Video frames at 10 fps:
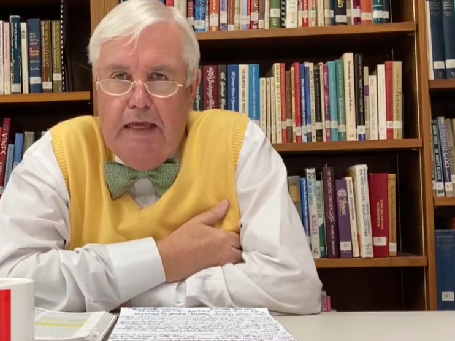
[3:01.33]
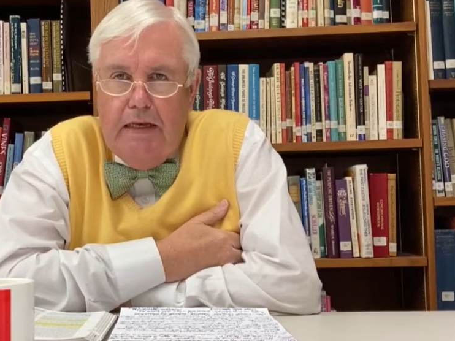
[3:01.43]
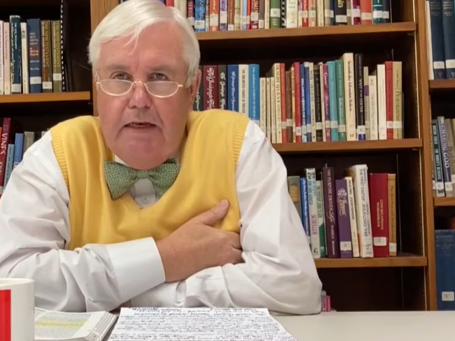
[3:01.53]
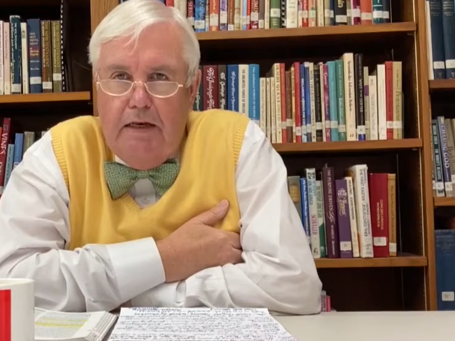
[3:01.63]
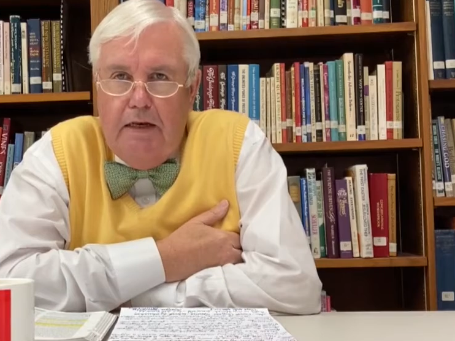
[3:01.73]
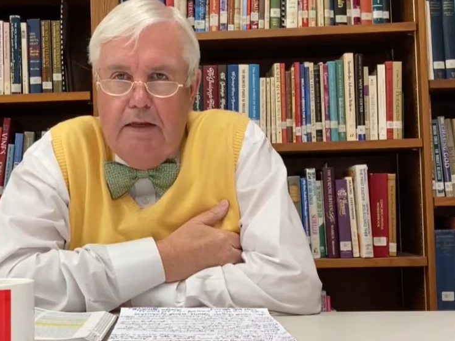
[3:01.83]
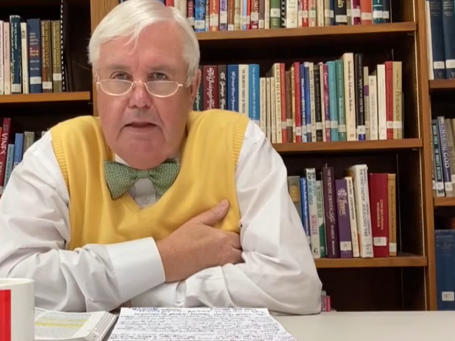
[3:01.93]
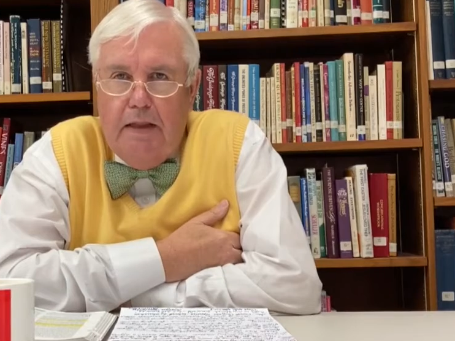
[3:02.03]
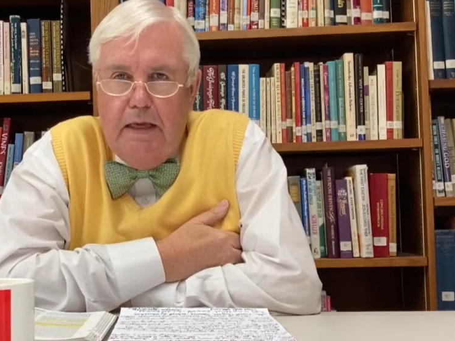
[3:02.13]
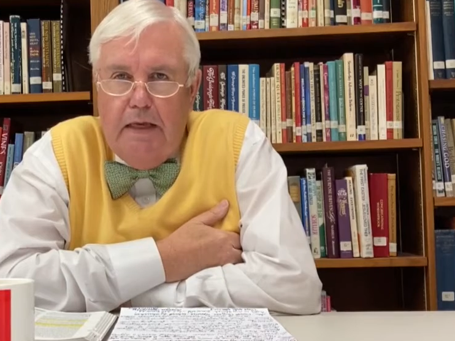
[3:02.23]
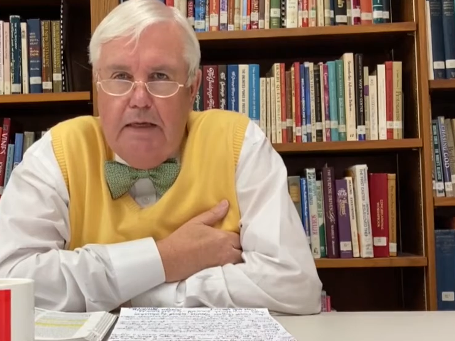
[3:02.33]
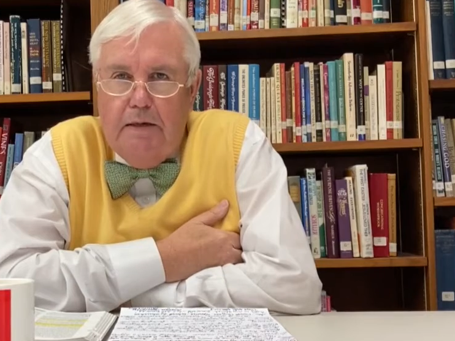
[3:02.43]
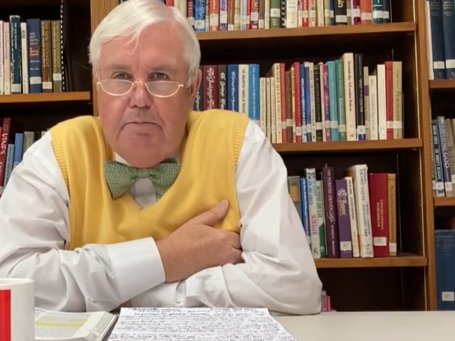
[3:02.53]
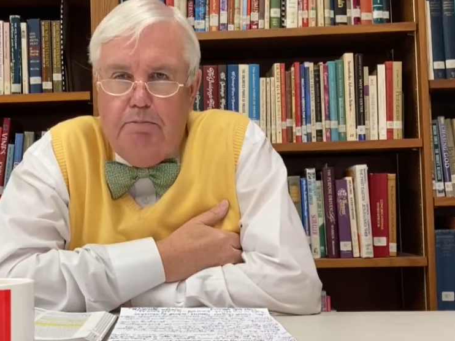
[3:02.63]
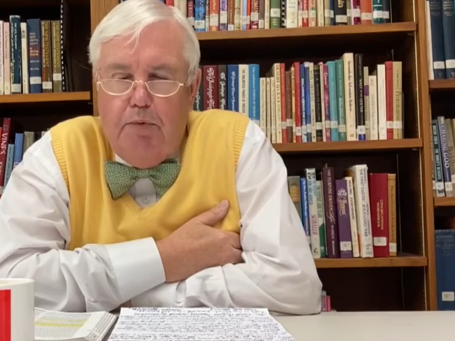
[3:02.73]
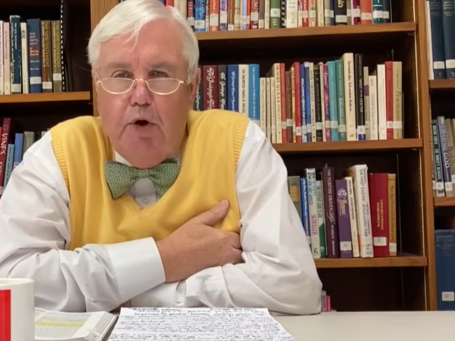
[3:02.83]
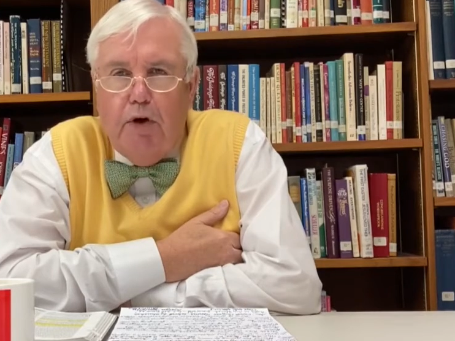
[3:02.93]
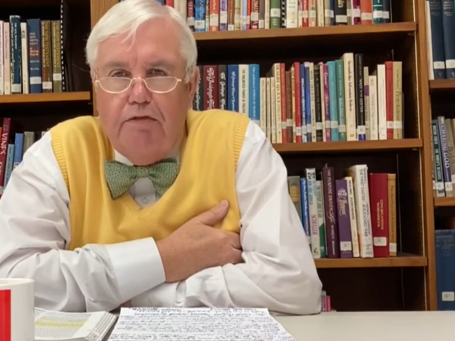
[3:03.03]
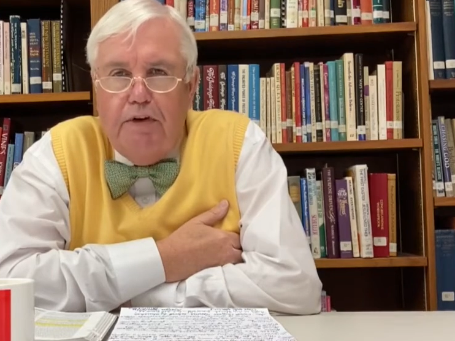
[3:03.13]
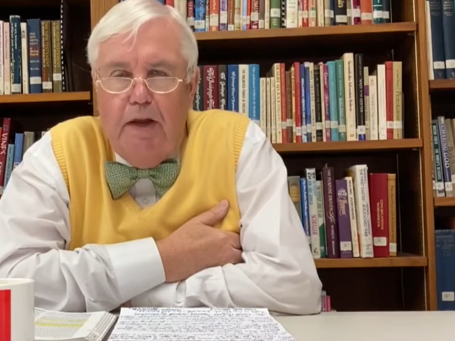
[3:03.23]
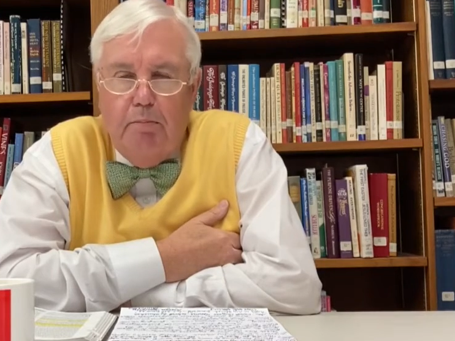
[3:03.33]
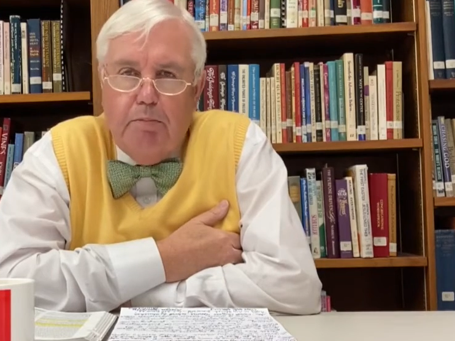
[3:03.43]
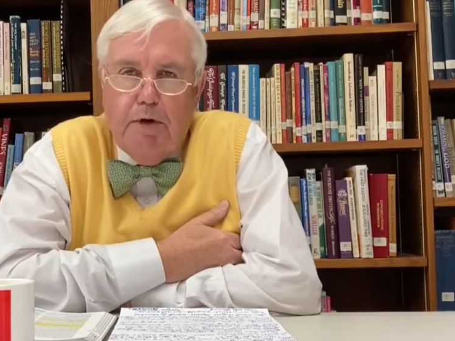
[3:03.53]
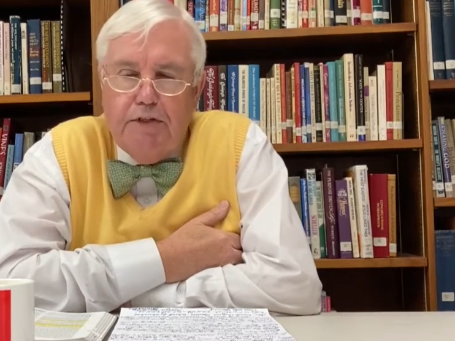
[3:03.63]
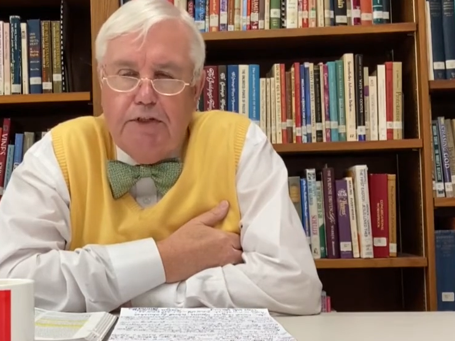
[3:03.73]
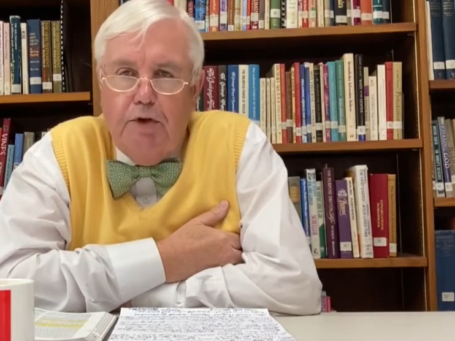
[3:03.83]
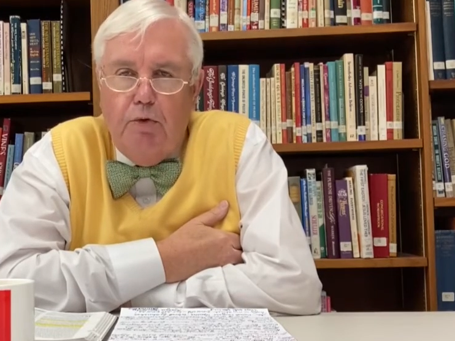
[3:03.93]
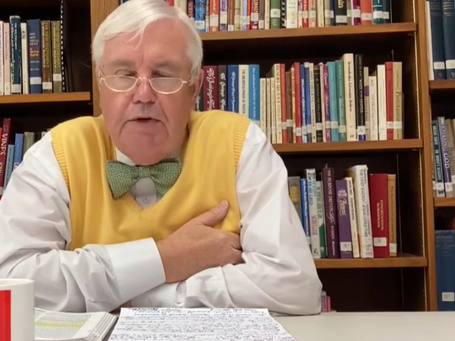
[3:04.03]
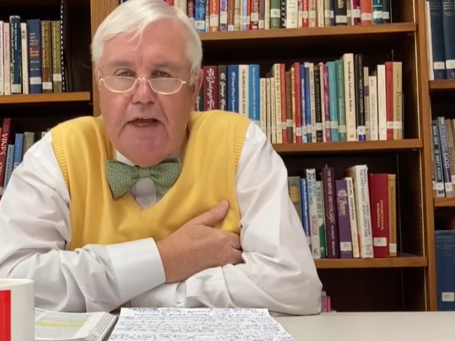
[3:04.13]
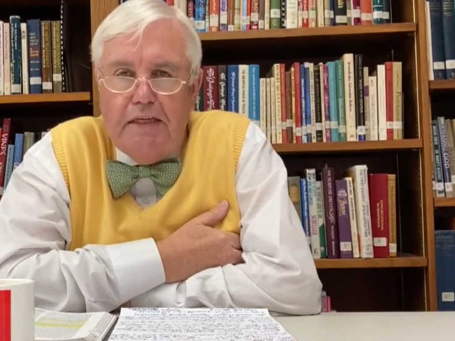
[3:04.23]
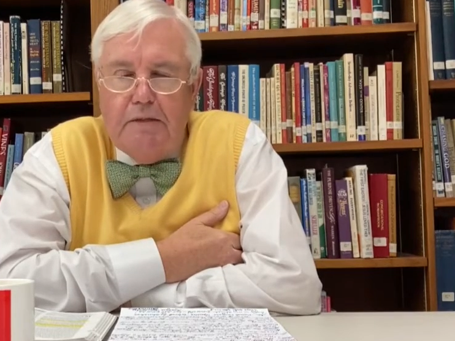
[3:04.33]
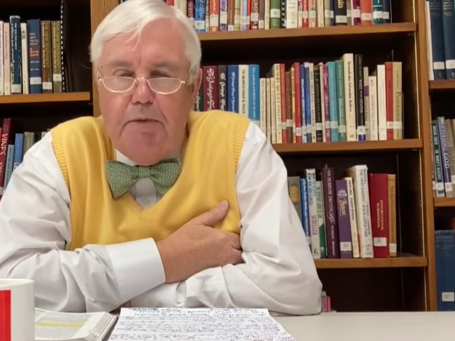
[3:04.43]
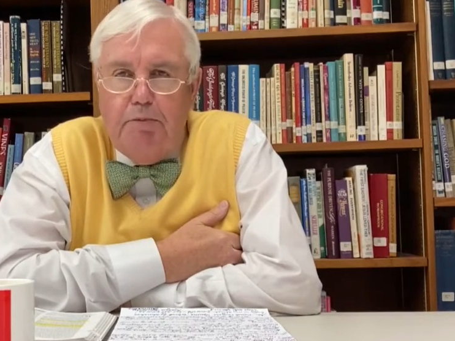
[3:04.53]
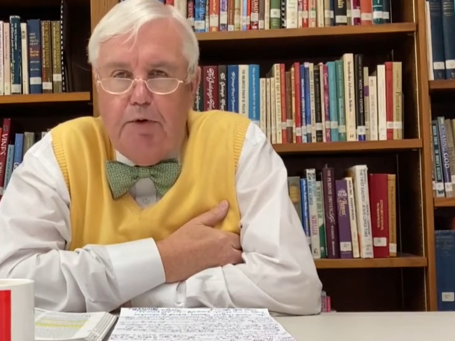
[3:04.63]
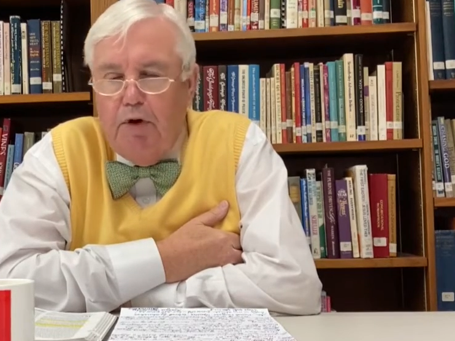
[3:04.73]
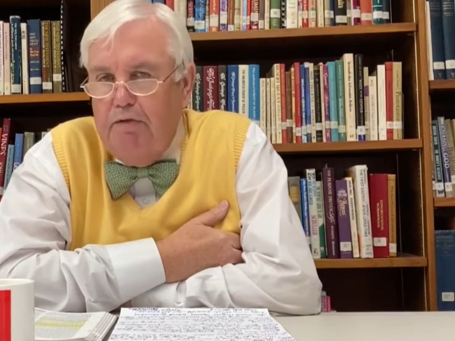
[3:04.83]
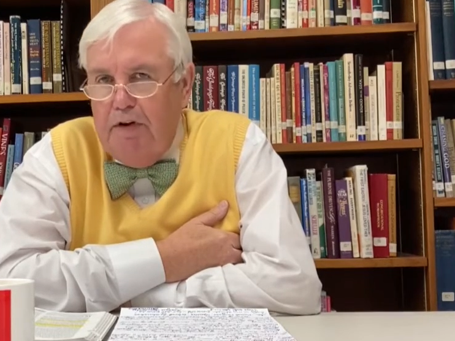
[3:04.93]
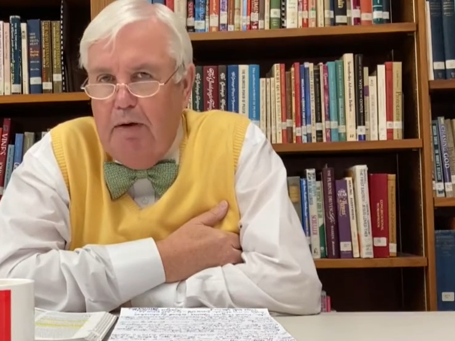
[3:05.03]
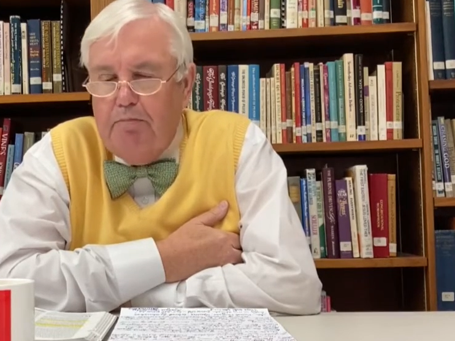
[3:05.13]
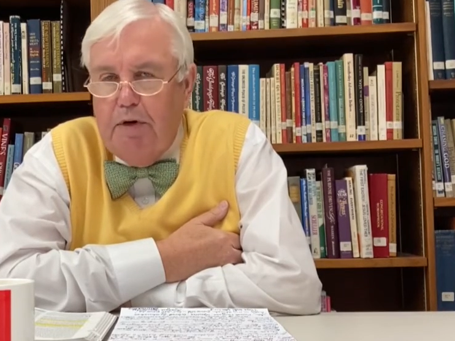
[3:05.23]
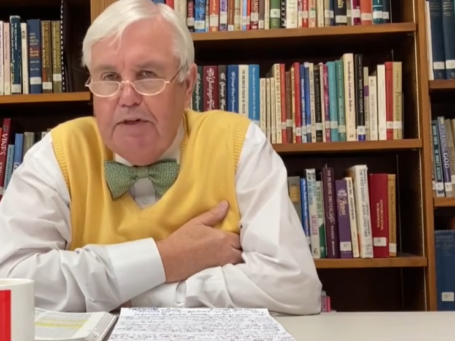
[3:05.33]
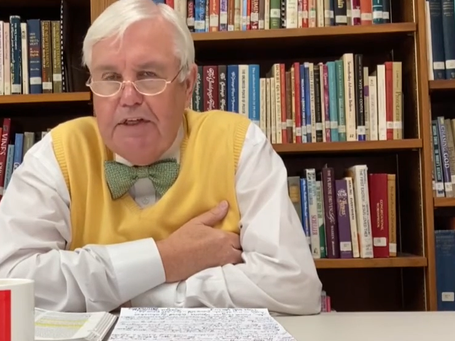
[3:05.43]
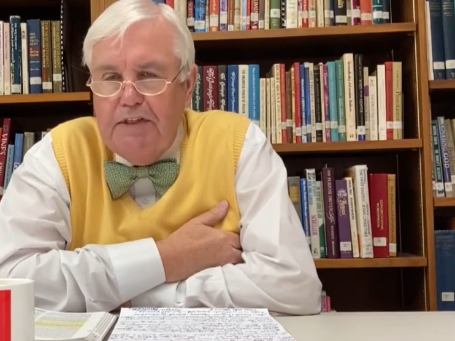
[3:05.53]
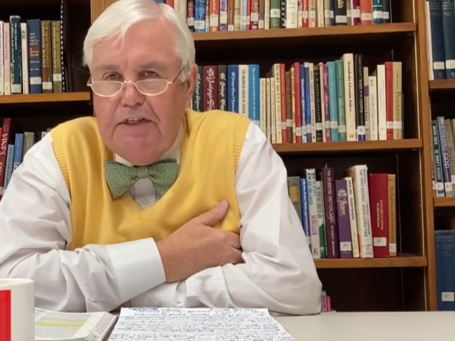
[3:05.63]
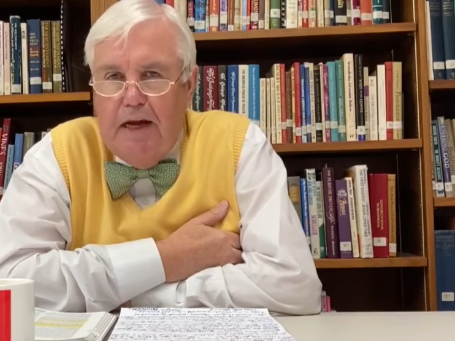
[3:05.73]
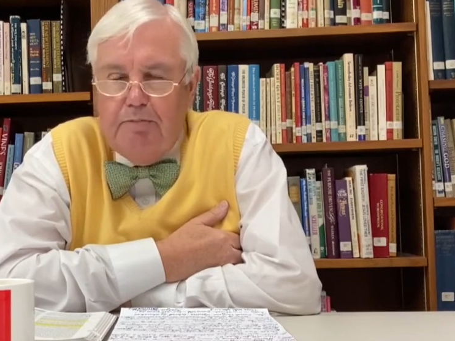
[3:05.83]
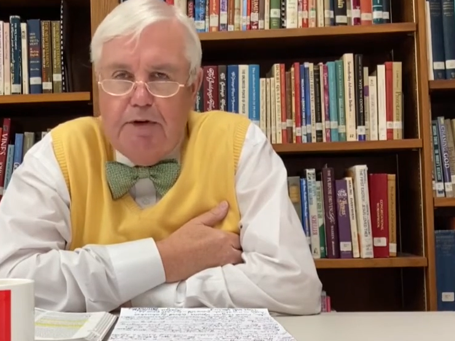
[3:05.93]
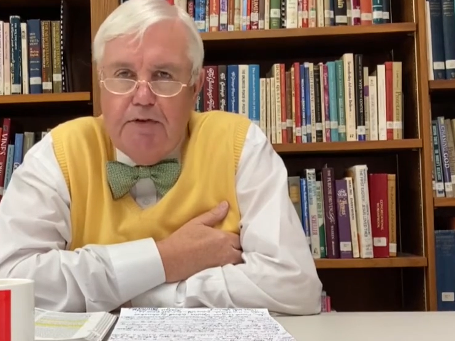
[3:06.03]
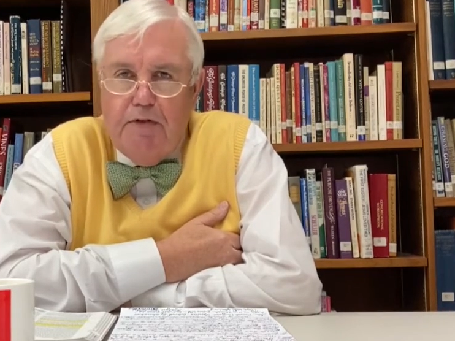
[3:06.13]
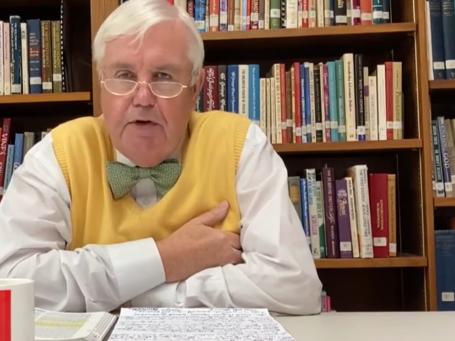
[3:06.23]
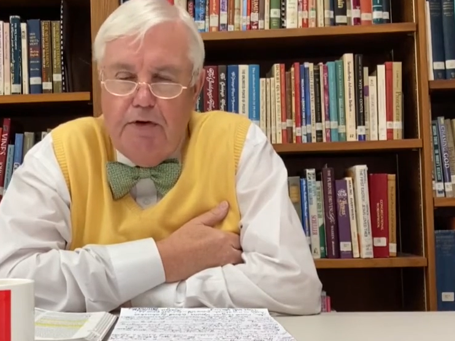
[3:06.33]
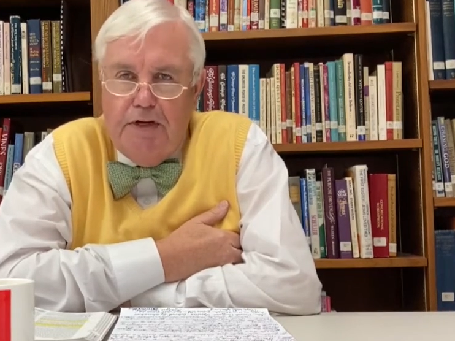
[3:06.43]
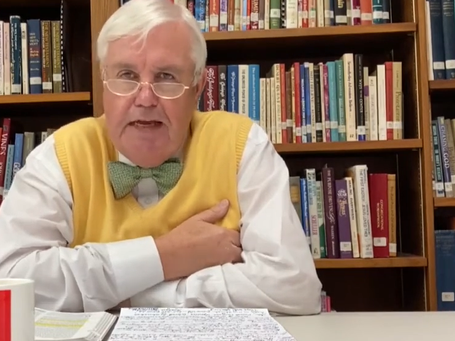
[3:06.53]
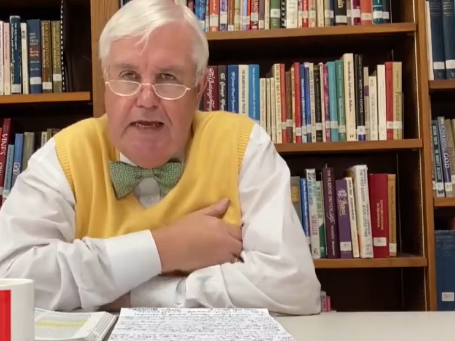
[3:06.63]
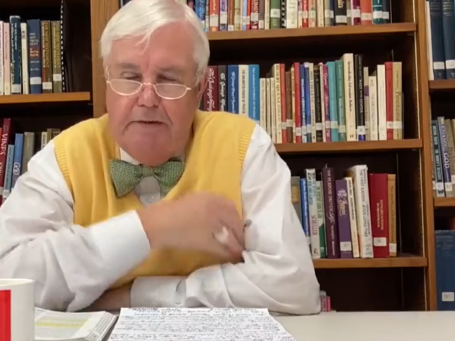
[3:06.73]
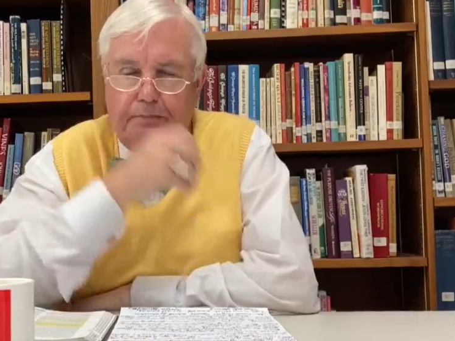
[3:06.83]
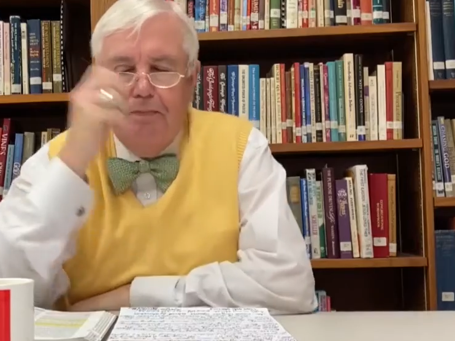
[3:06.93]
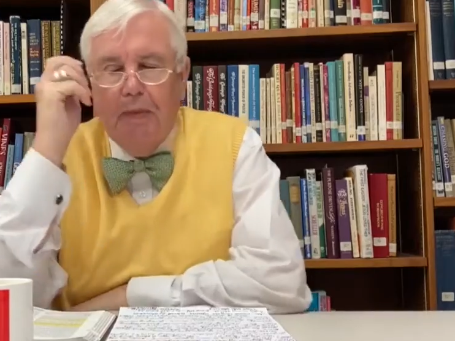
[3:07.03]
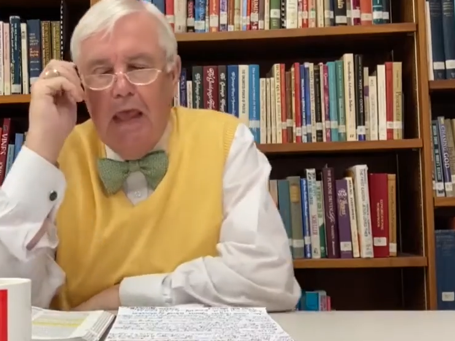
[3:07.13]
in the book of Numbers, the Old Testament book of Numbers, in chapter 13.